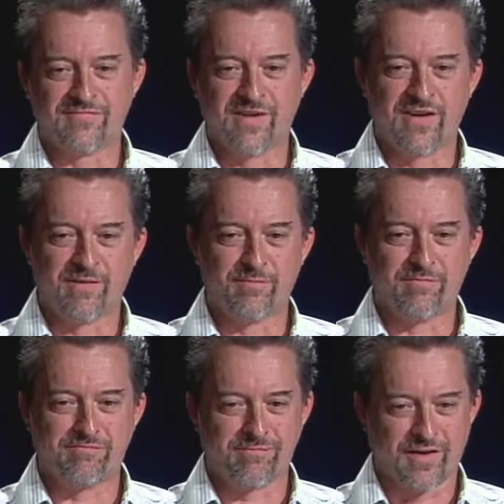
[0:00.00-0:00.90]
And I'm
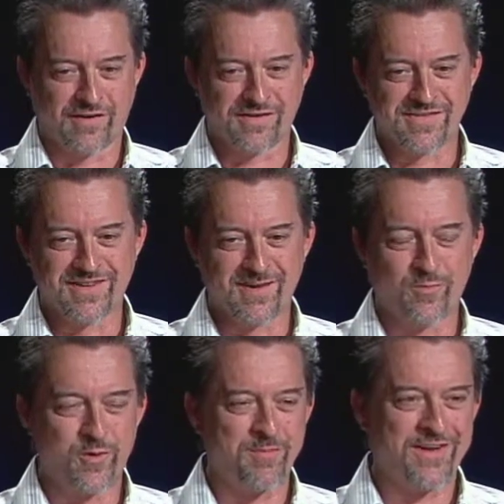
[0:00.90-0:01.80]
not going to say any
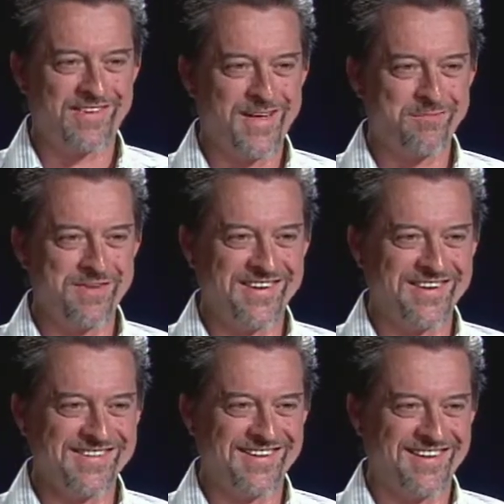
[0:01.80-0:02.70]
more about that
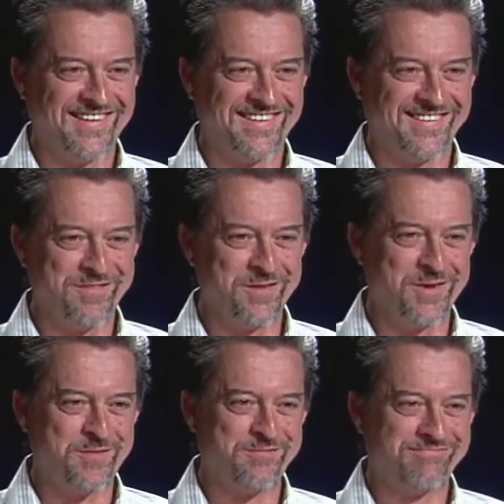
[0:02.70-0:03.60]
because I'm going to